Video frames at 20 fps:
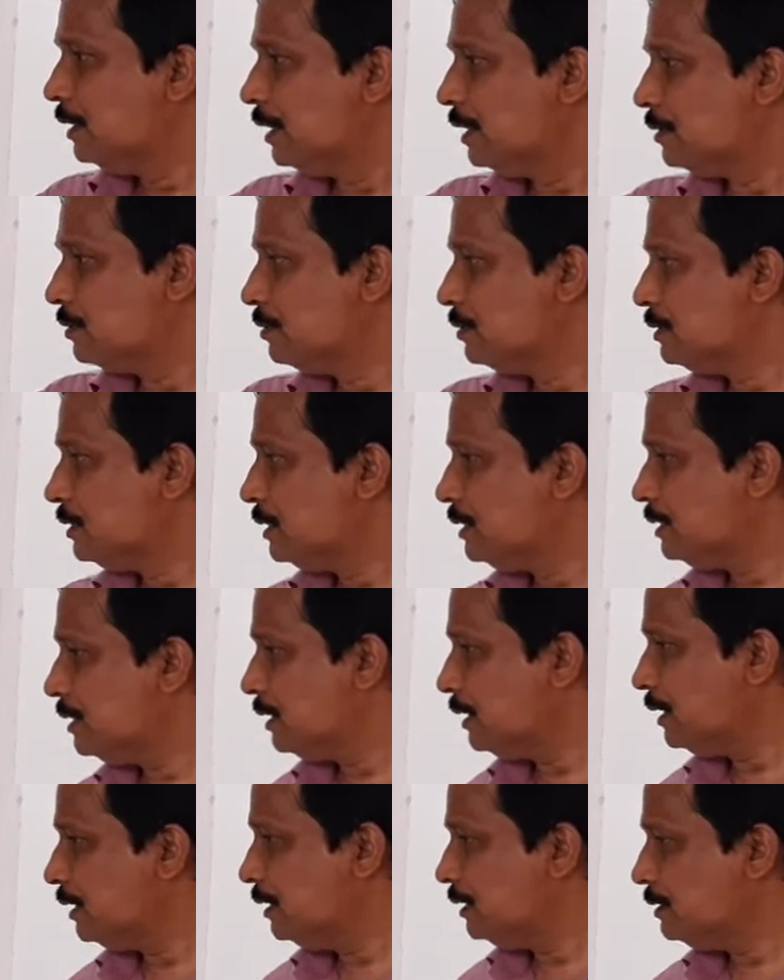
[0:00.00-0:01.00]
isosceles
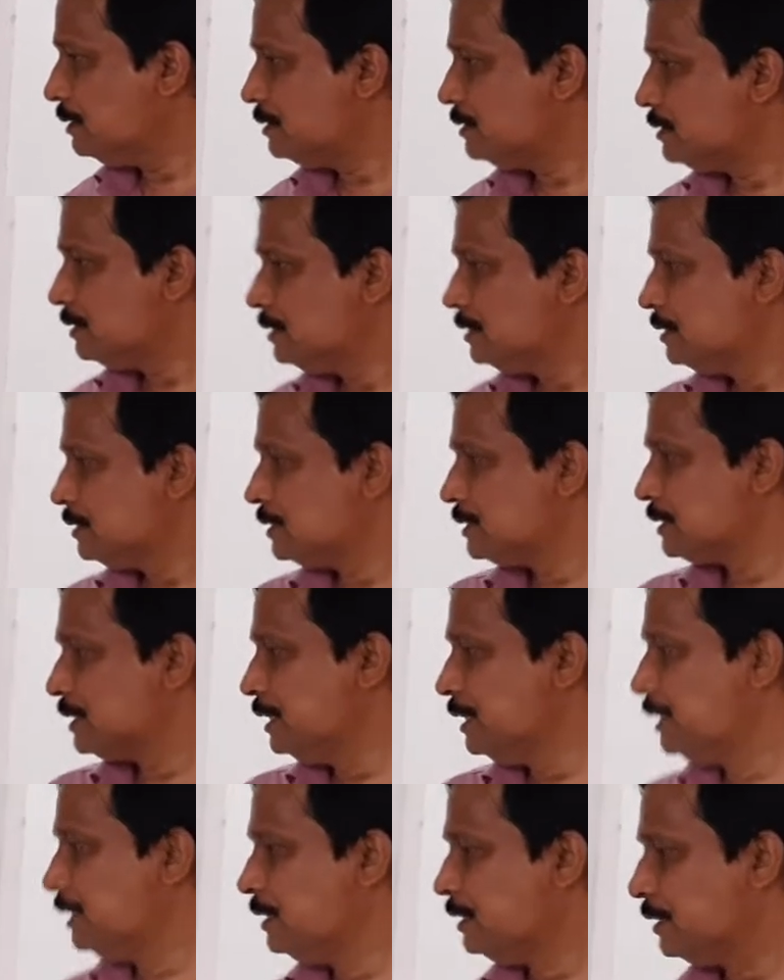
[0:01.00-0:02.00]
triangles,
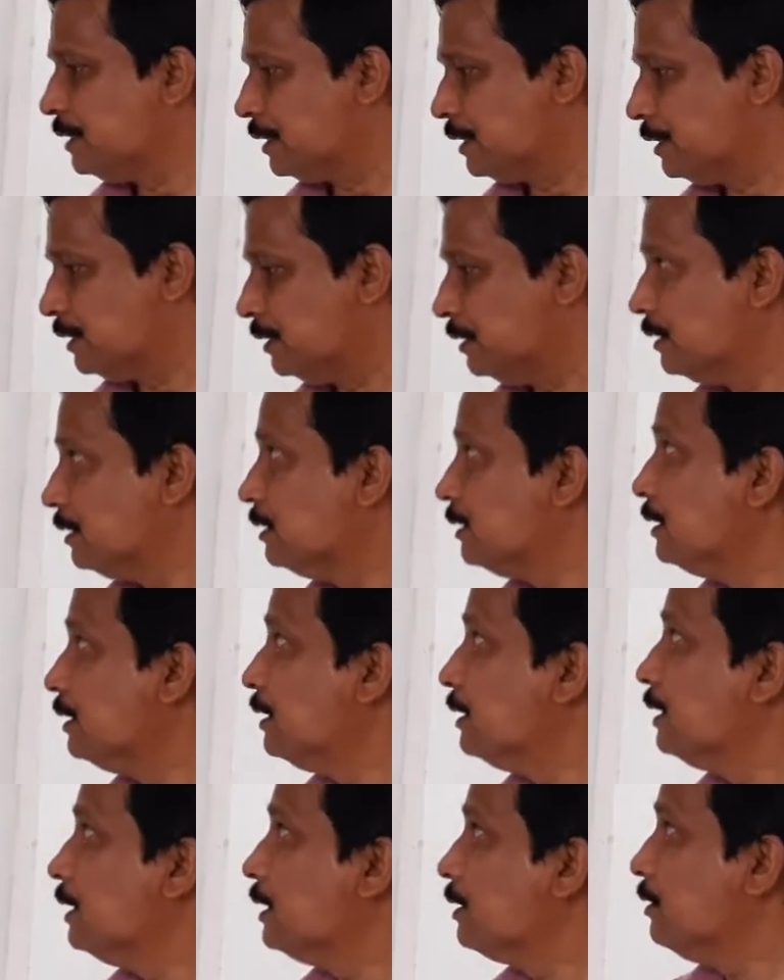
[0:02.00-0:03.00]
scaling triangle, and
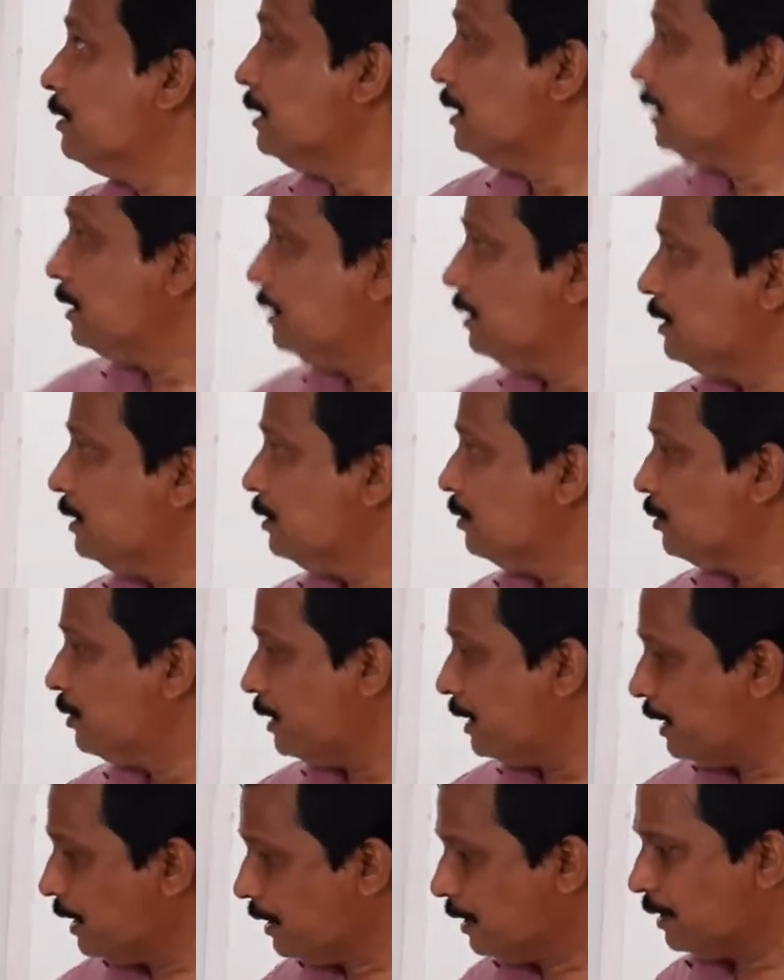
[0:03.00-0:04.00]
according your
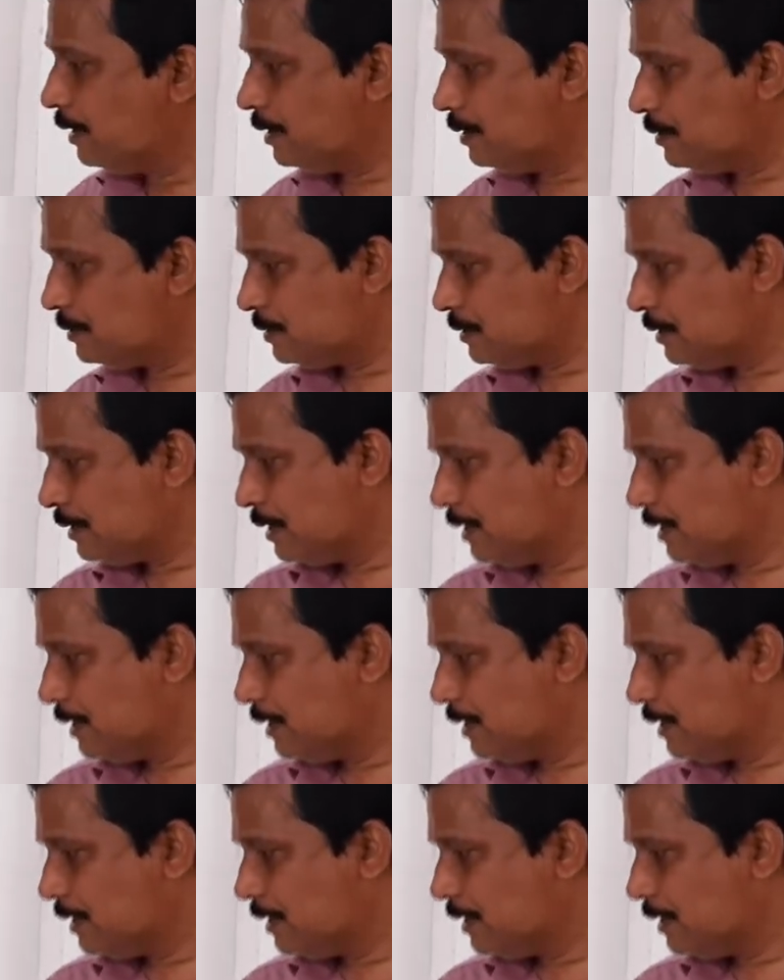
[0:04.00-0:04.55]
angles,